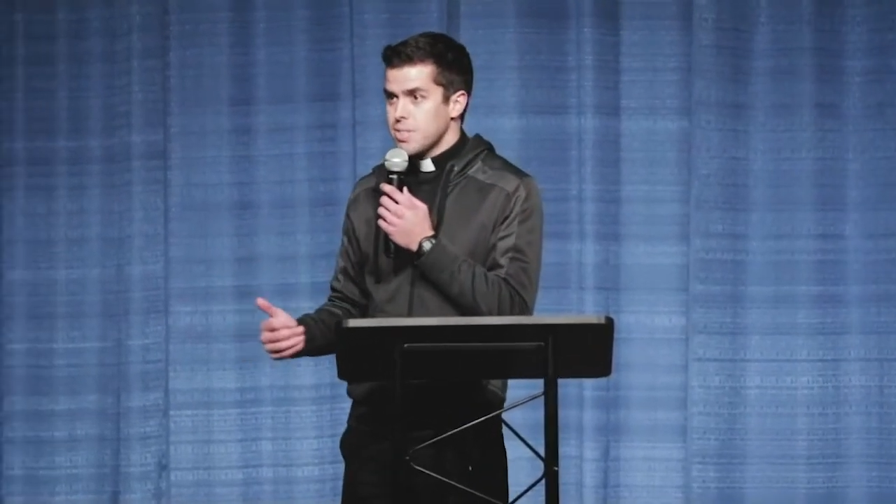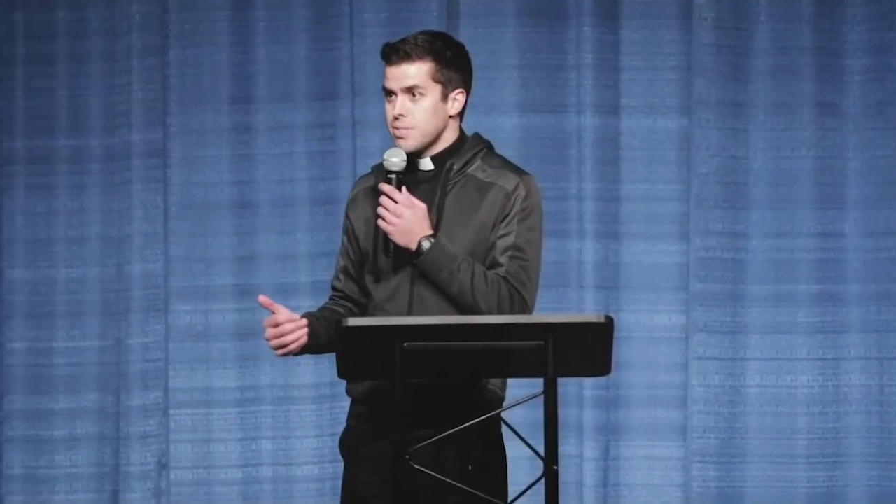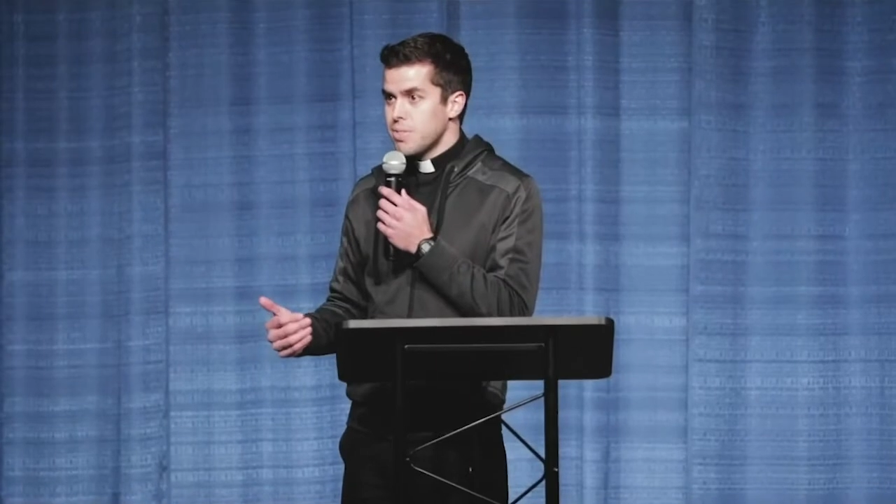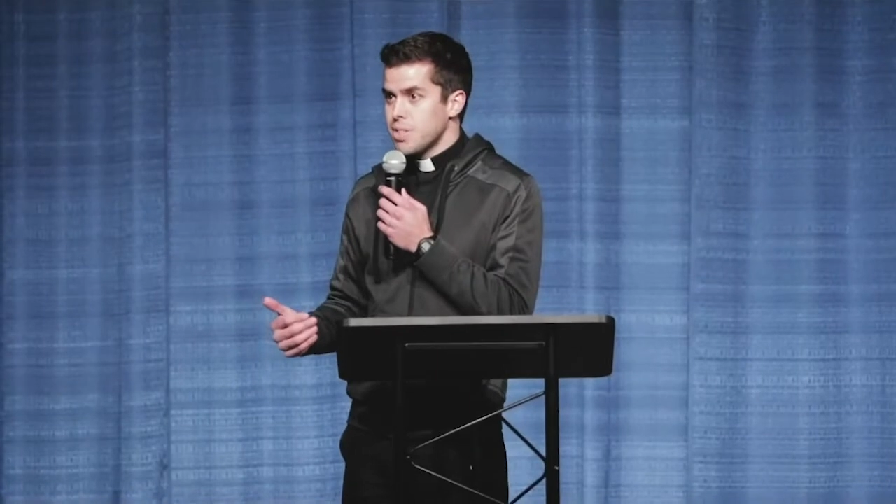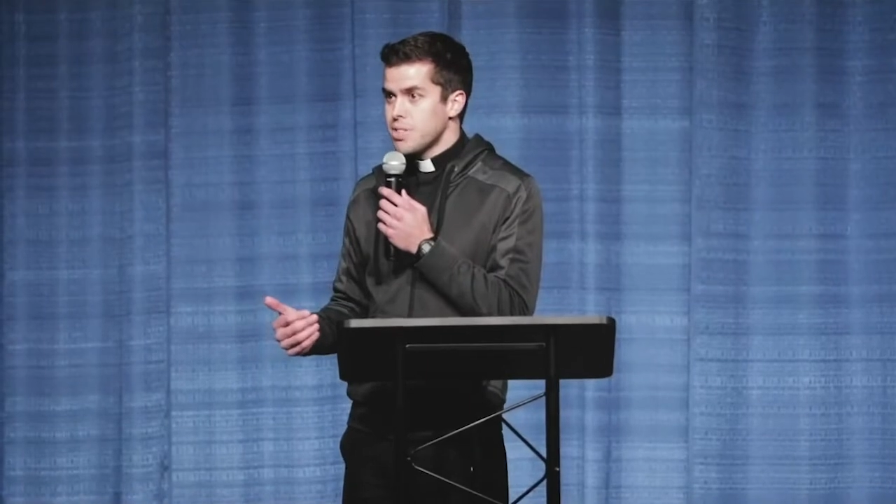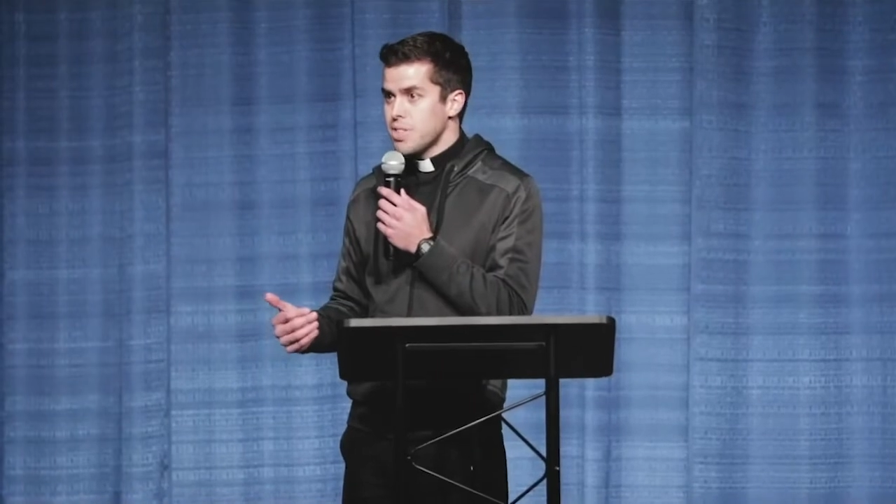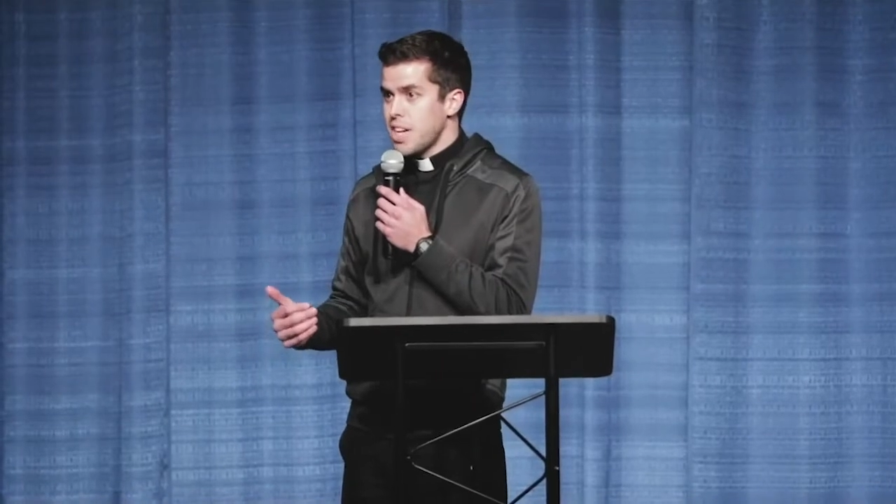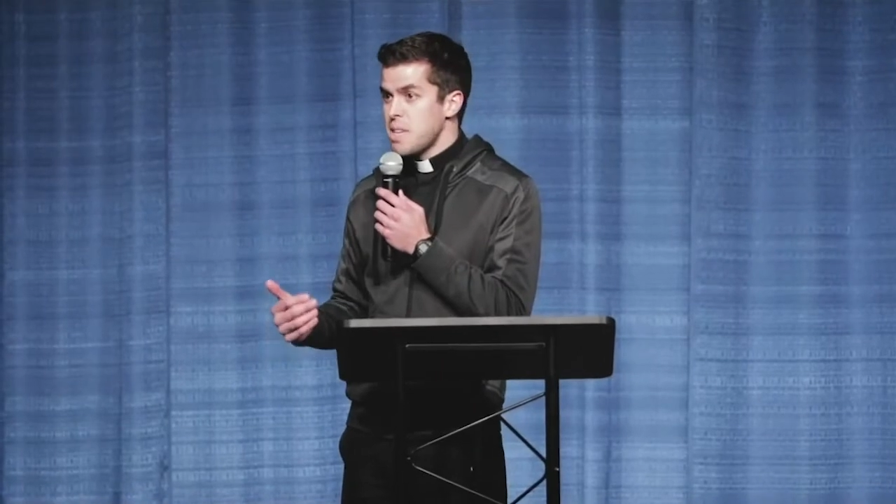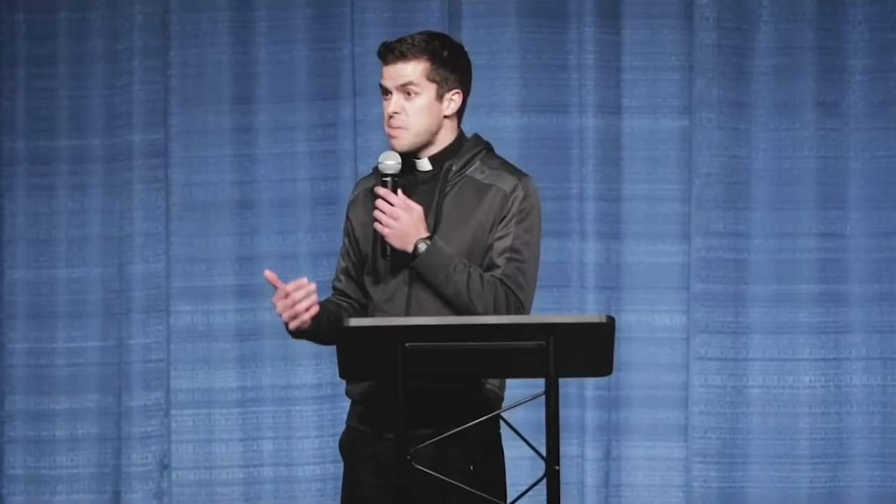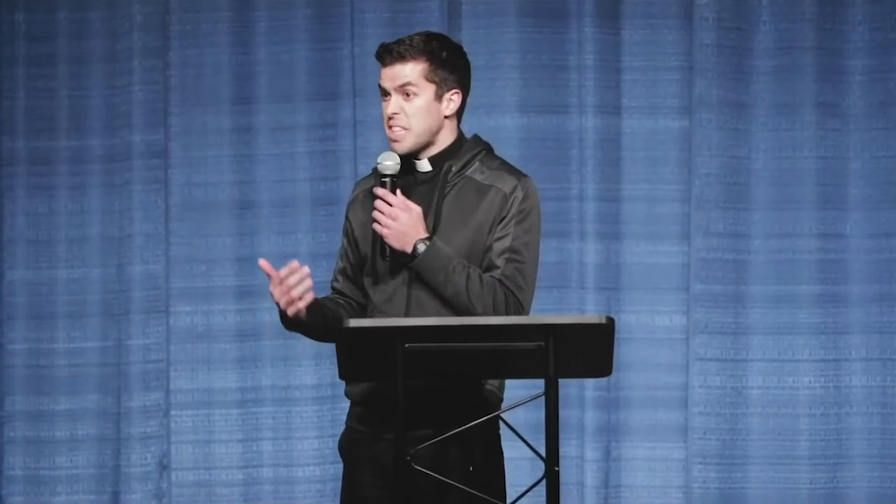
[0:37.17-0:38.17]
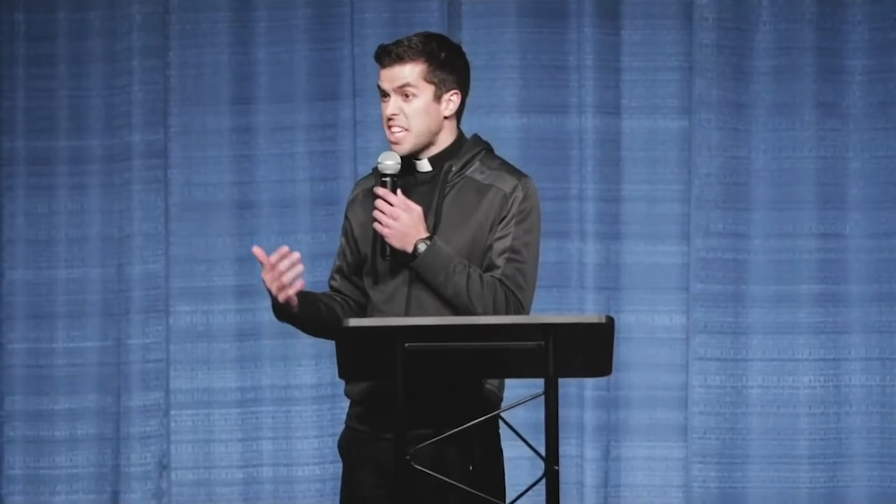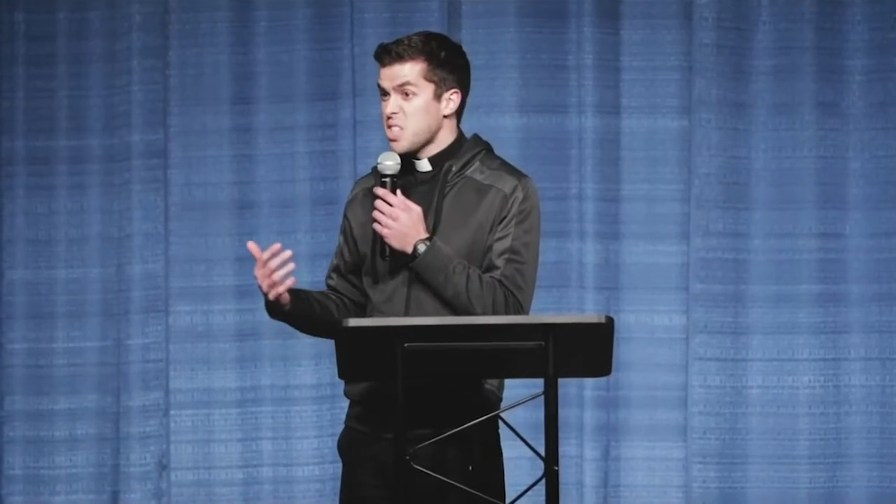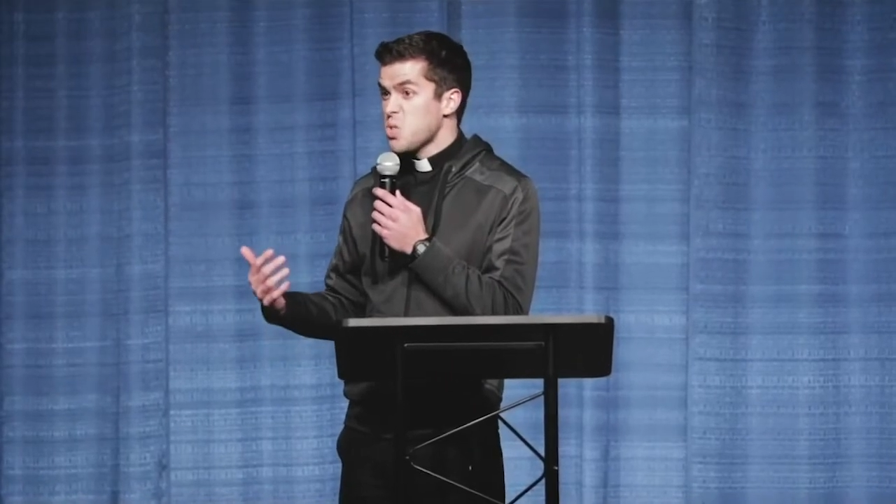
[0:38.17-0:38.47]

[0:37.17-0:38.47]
the first time in like